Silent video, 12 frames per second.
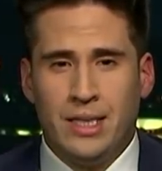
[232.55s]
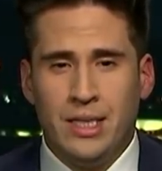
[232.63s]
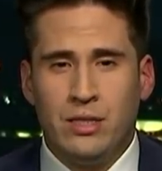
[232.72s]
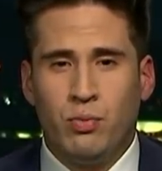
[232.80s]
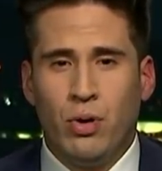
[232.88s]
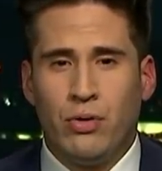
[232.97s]
It
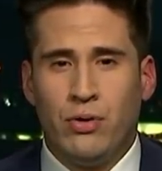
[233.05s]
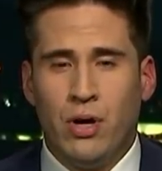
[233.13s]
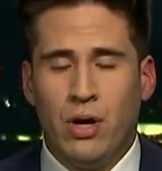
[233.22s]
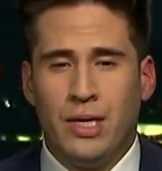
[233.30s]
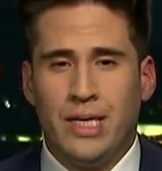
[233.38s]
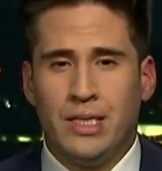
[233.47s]
is worth
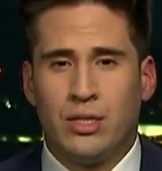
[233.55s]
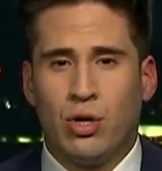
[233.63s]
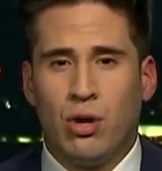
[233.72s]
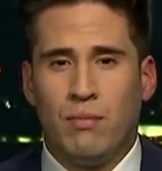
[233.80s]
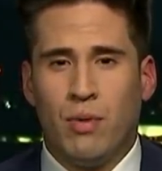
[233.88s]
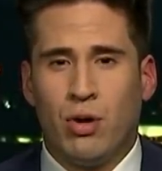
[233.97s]
noting
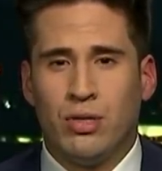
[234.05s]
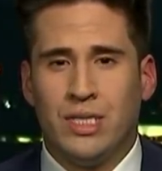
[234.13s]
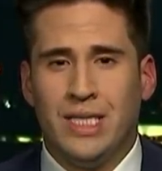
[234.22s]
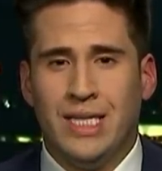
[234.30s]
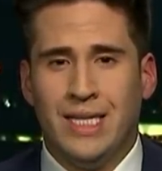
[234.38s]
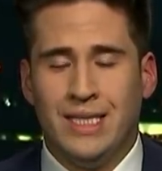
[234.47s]
Scott
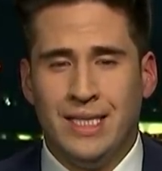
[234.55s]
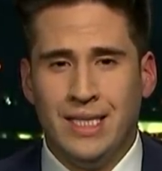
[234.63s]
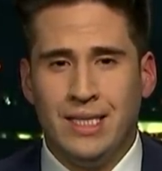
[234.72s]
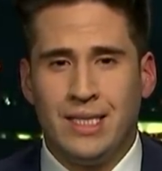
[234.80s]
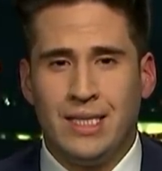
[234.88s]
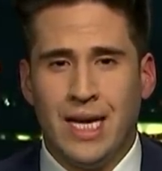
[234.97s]
Morrison
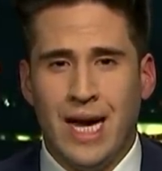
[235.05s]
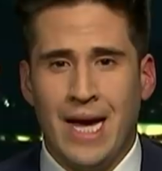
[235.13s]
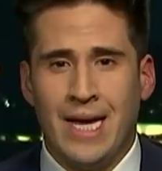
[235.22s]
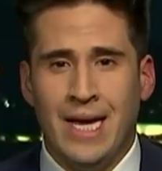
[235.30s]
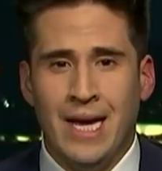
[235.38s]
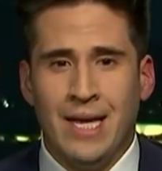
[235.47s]
did
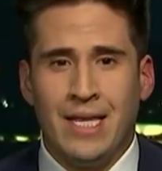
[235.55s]
say